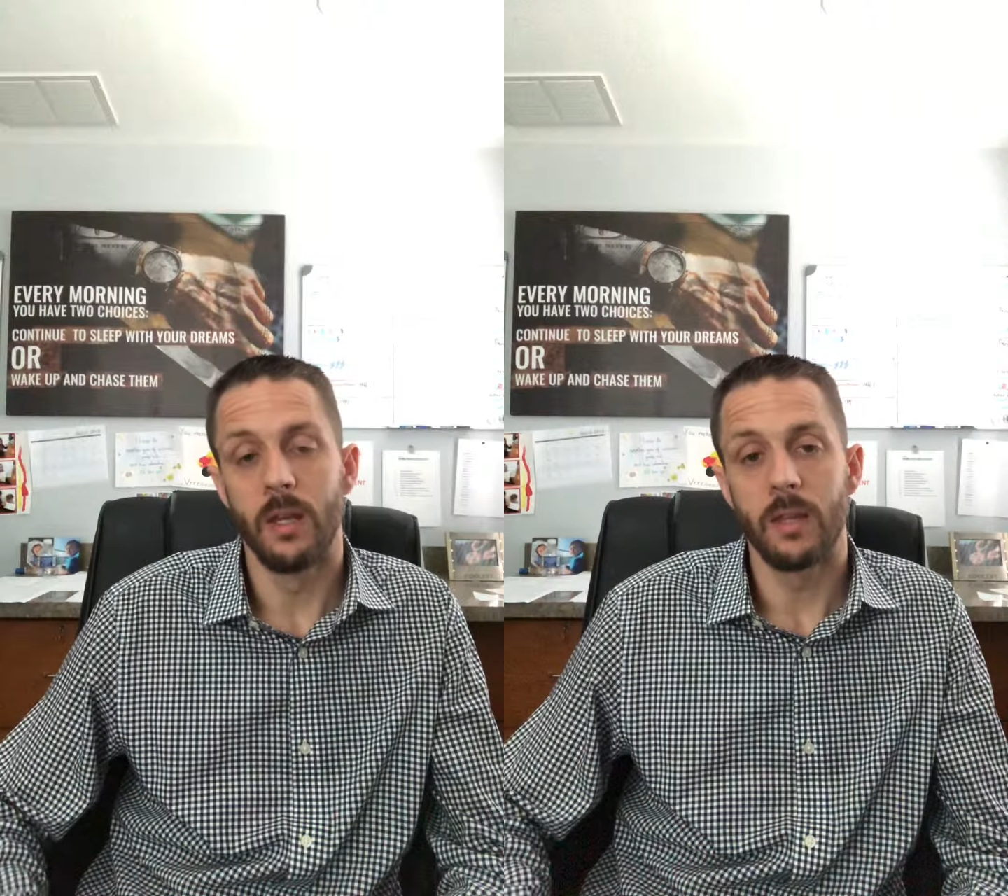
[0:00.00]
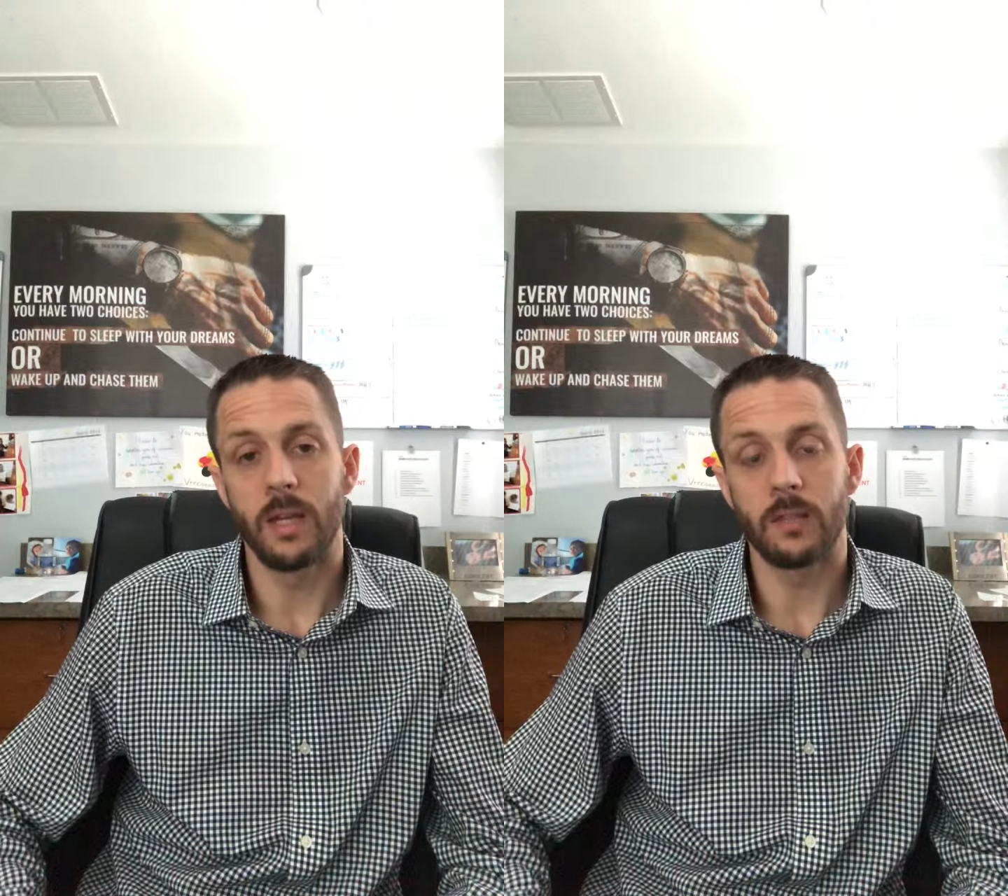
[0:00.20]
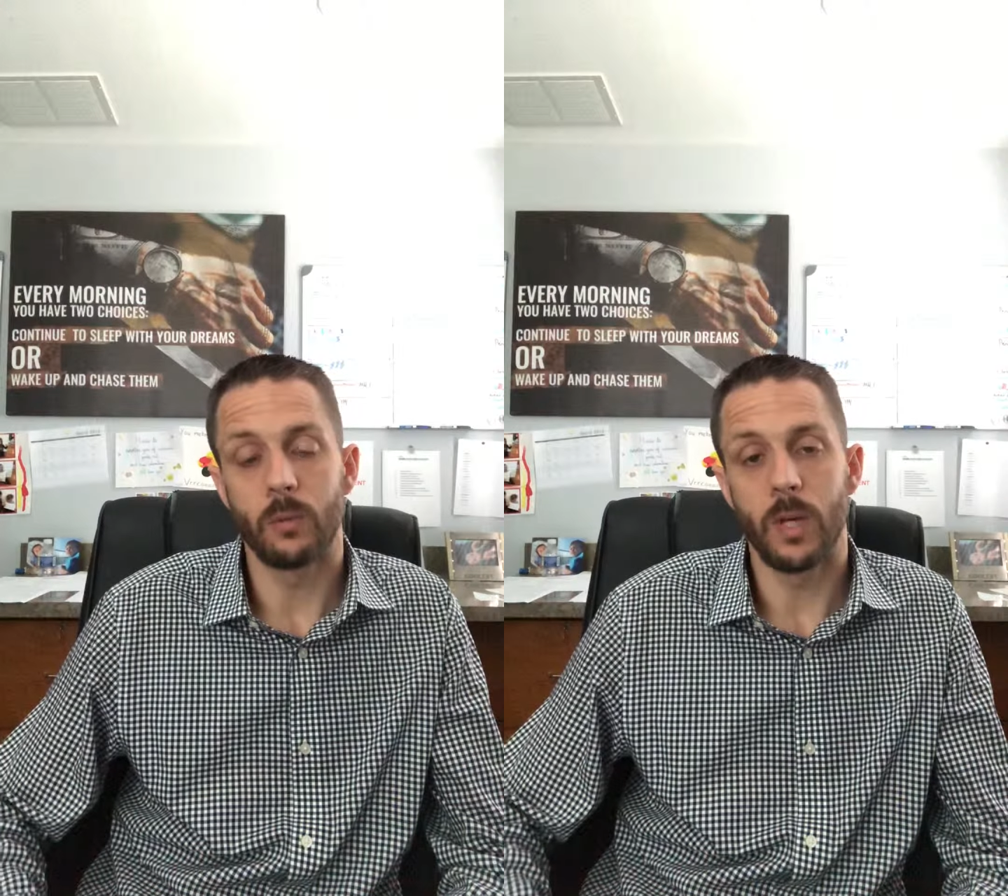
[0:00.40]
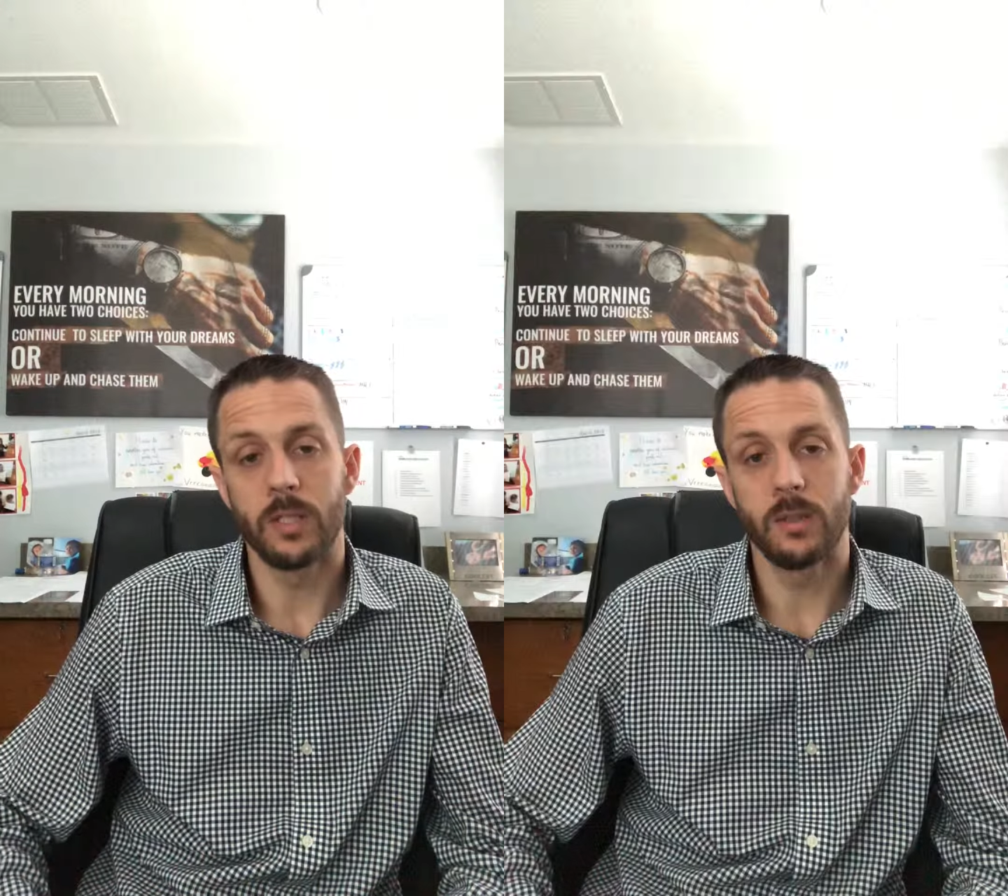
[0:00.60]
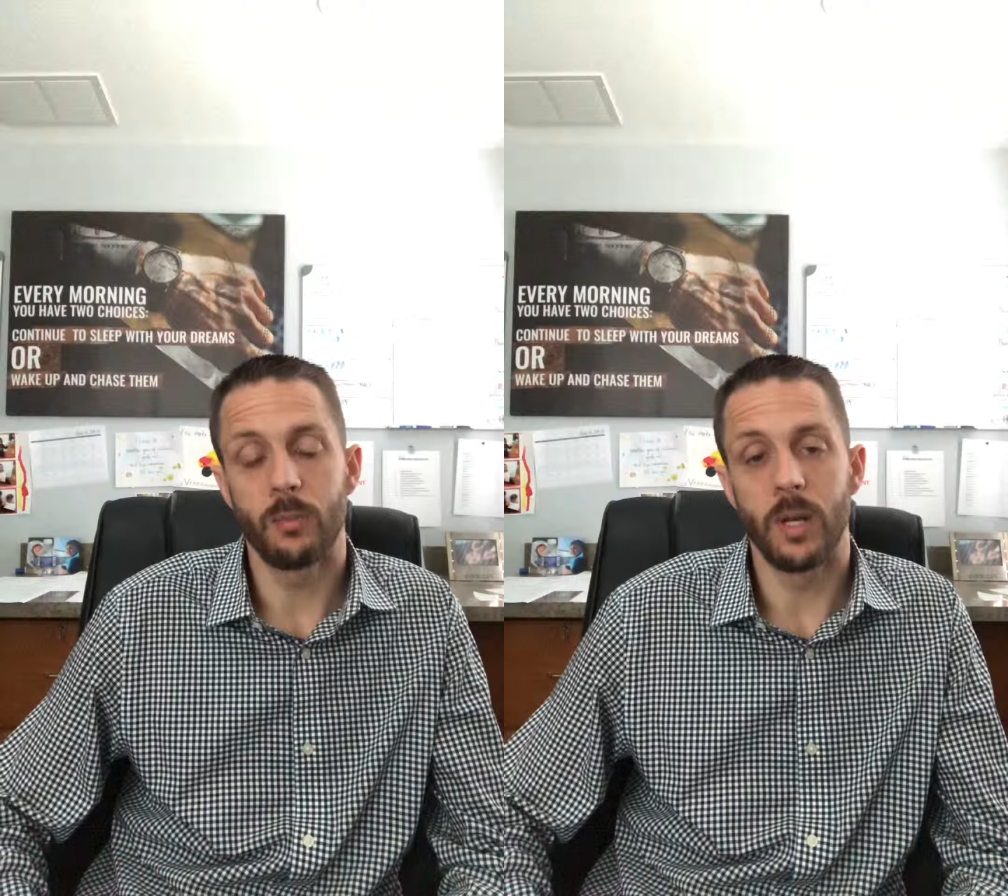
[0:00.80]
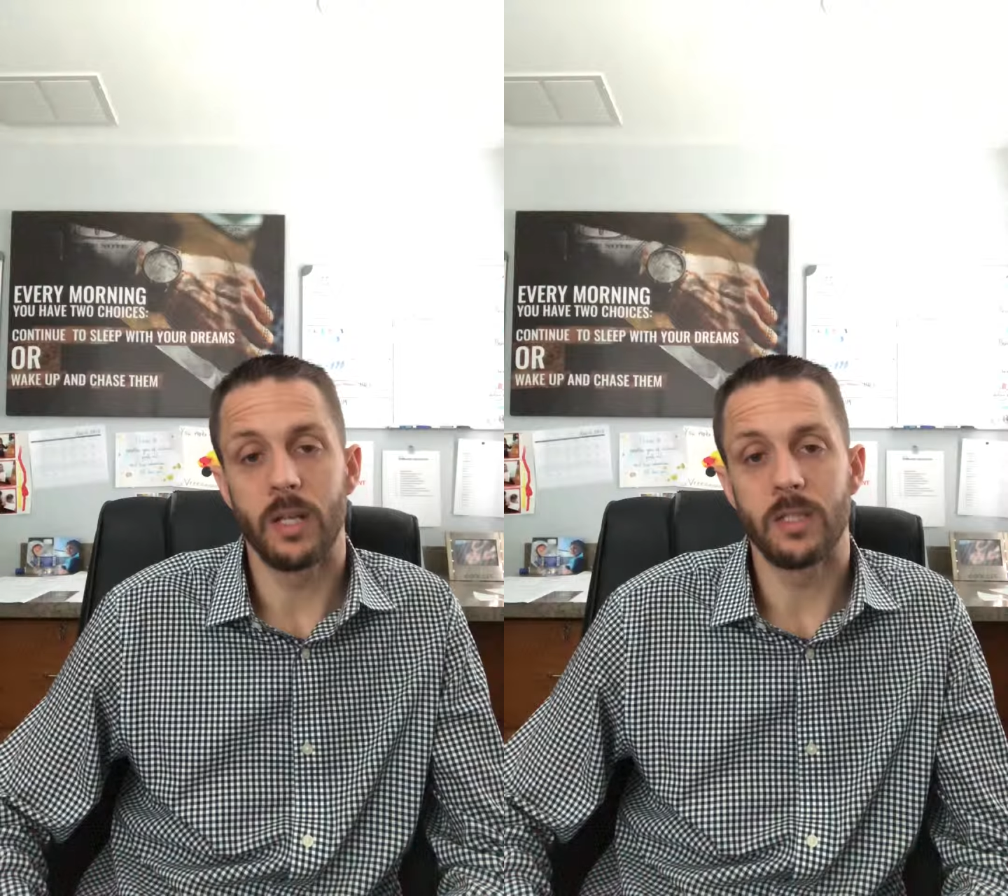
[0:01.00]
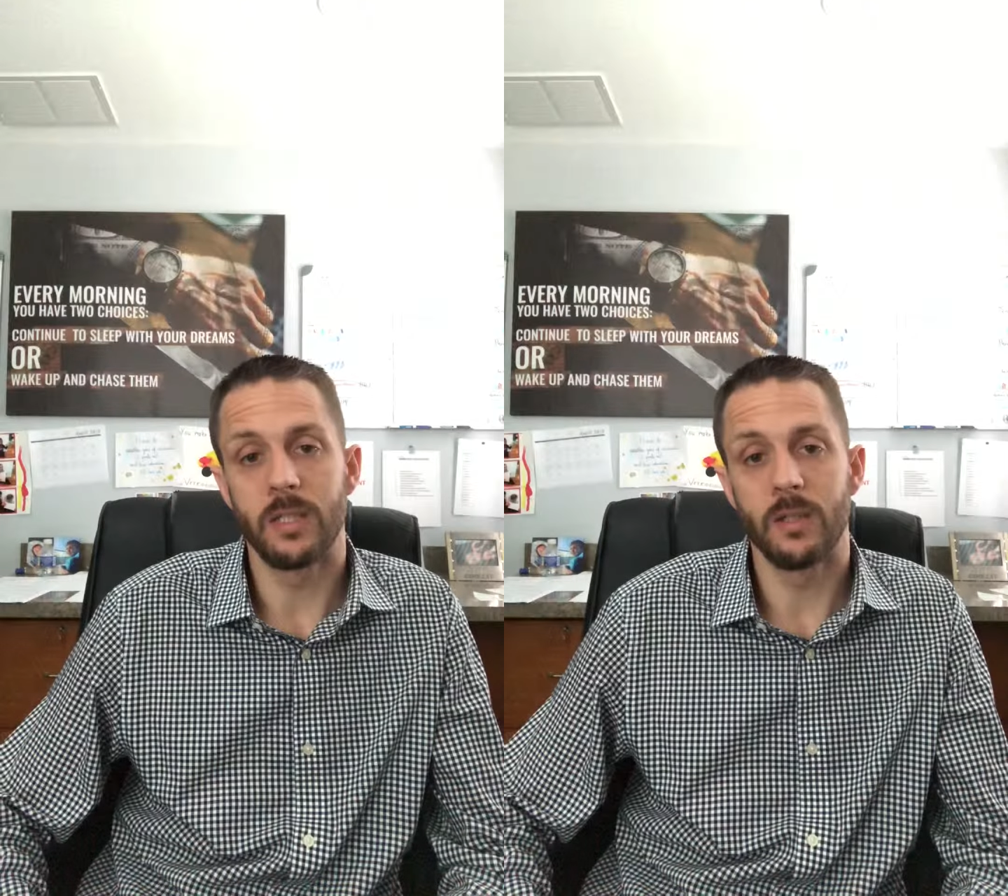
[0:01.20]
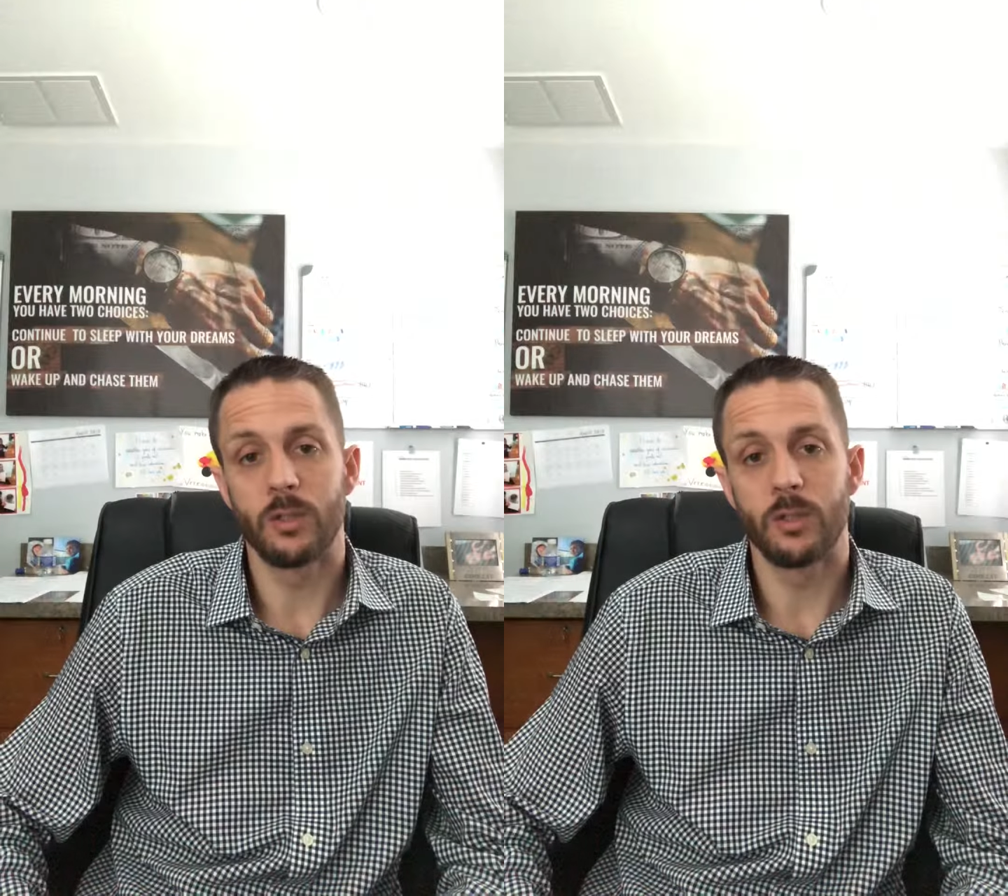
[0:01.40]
Thanks for watching. Brian Steer,